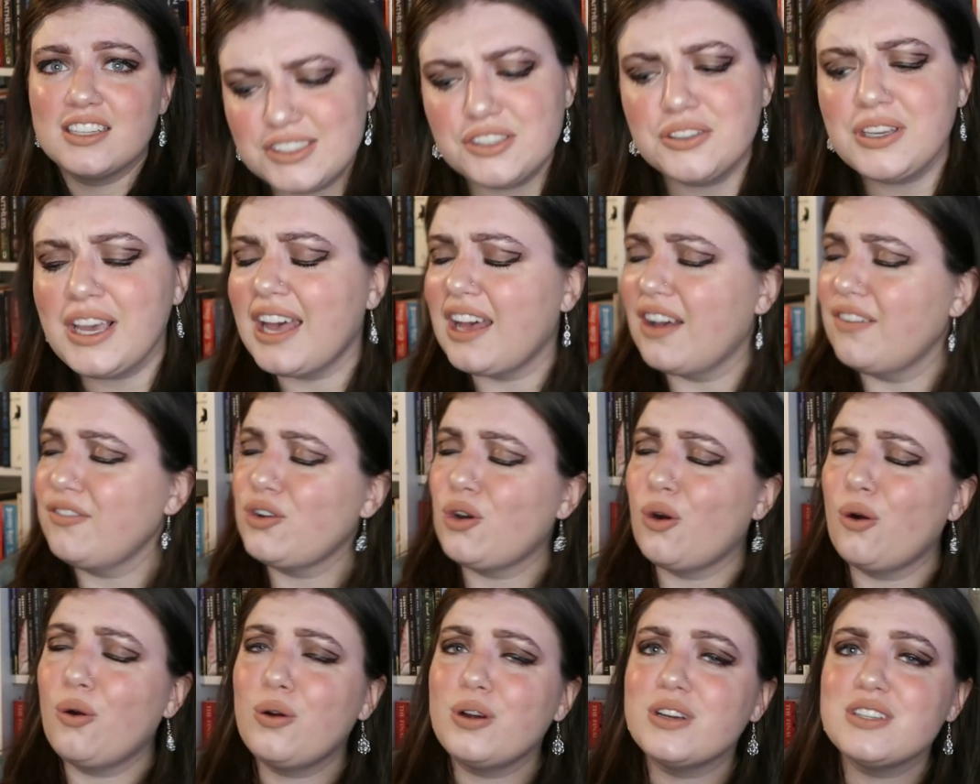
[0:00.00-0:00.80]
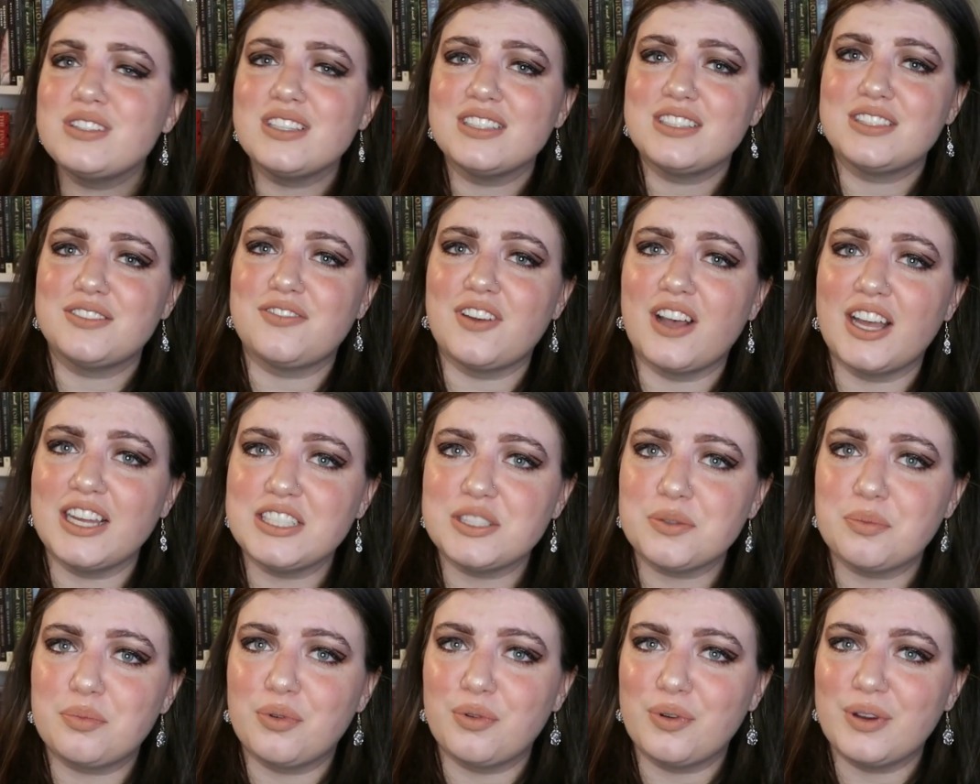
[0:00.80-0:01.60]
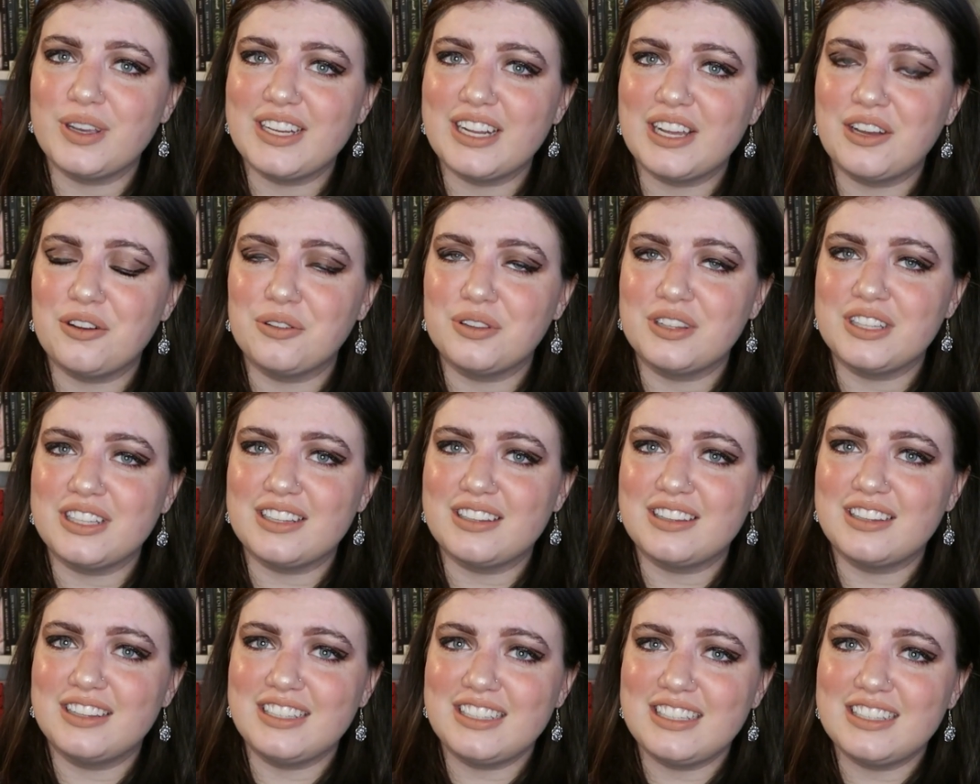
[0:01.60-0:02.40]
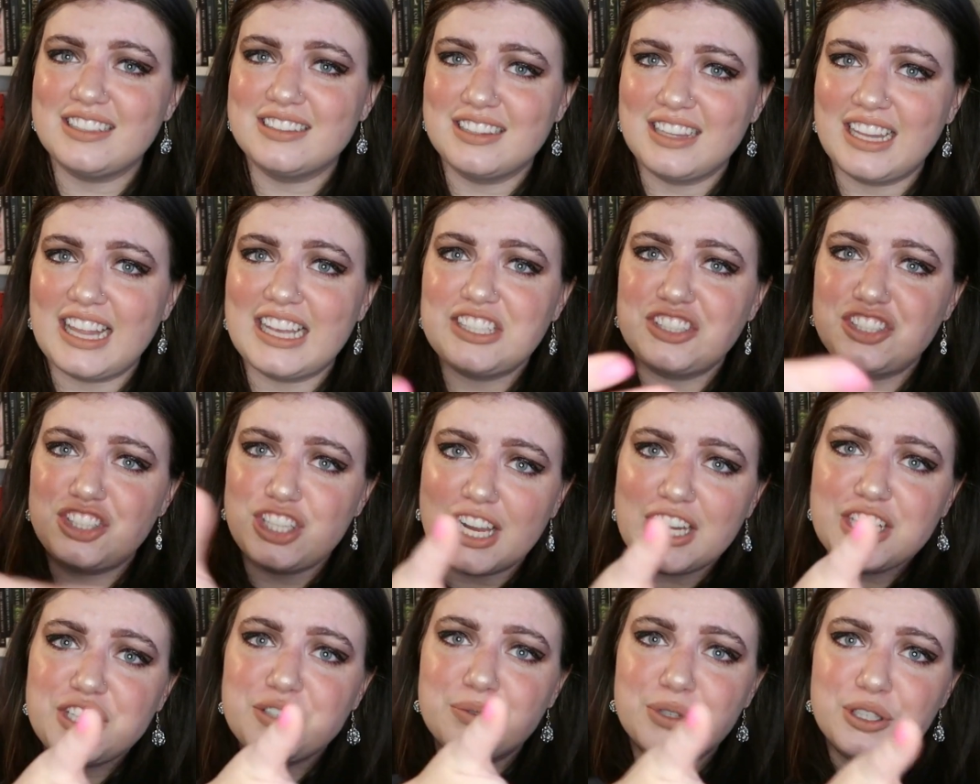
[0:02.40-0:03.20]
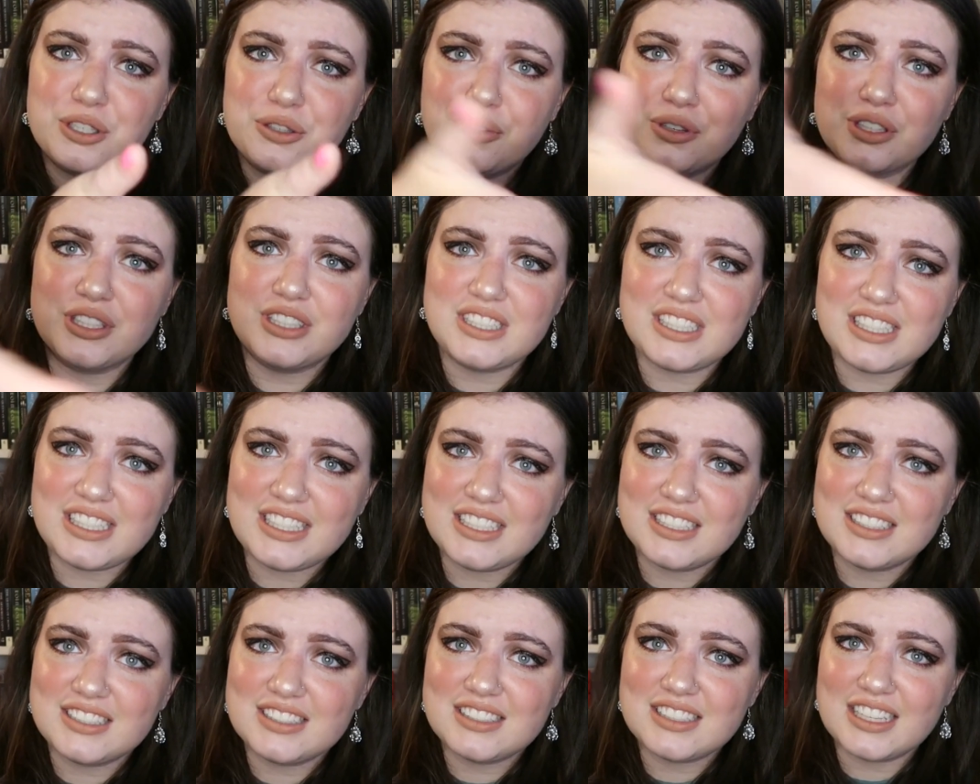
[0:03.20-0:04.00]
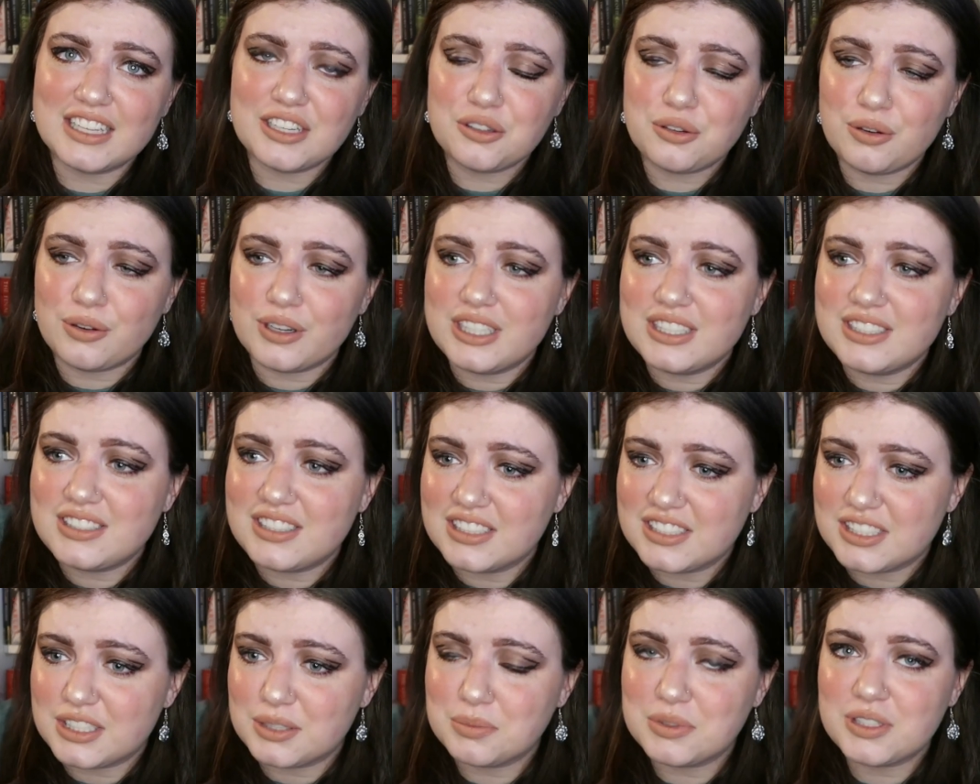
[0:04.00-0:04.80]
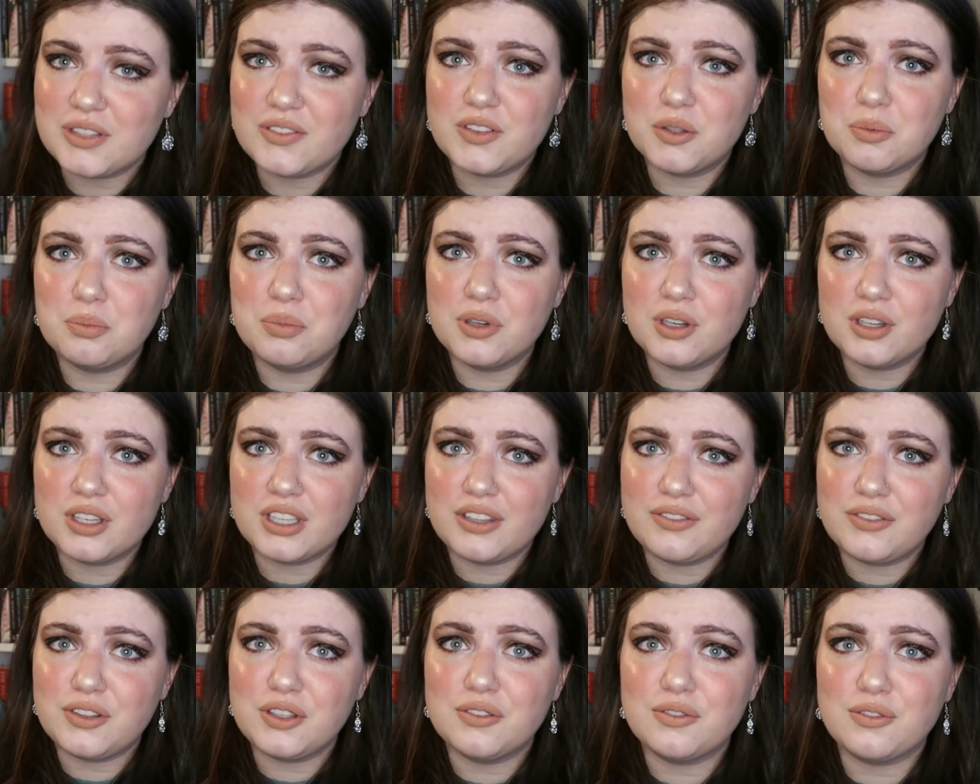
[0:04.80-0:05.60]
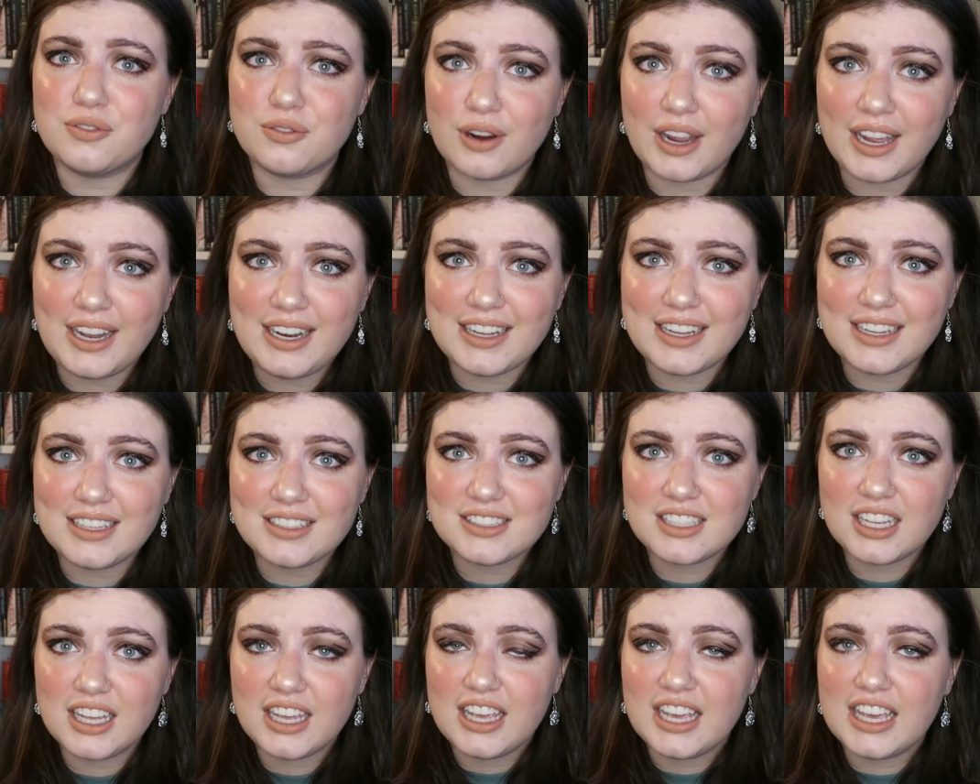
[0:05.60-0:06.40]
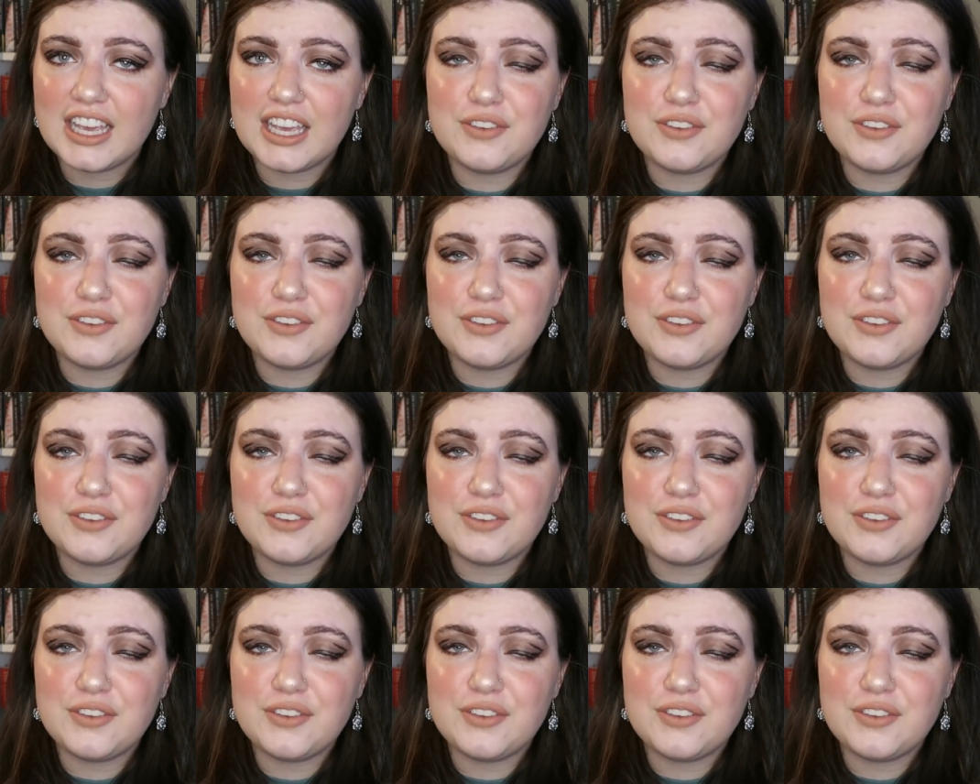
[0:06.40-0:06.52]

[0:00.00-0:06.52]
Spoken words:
So yeah, of course it's fine to point out the genuine critiques and criticisms of the book if you've read it.